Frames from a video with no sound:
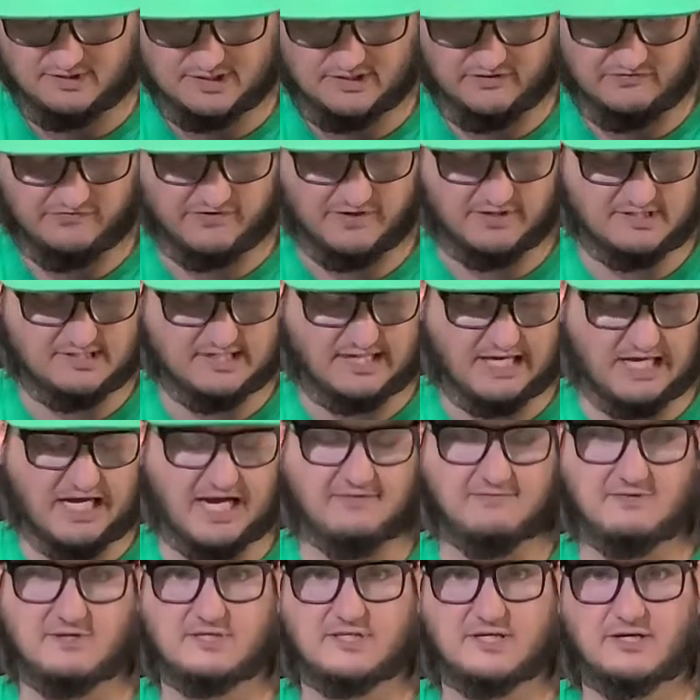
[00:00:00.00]
So first I
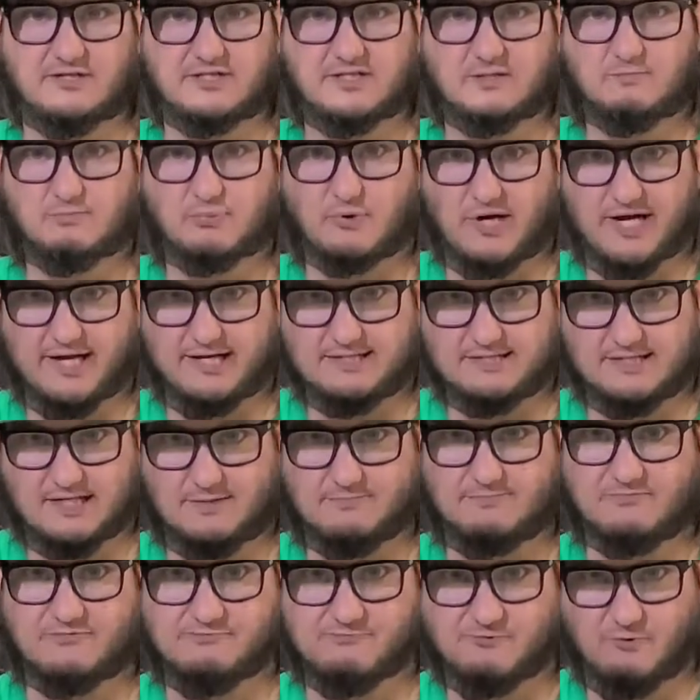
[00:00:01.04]
have to turn the brakes up
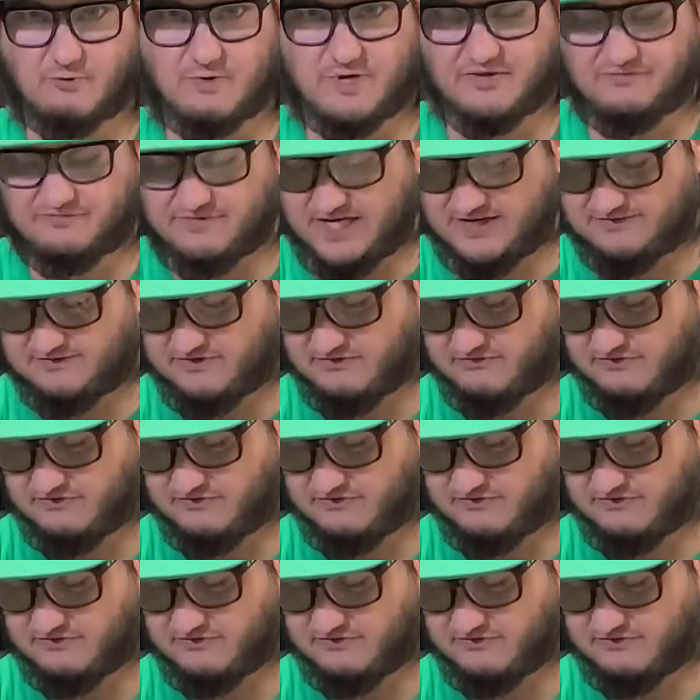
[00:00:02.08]
from 25 to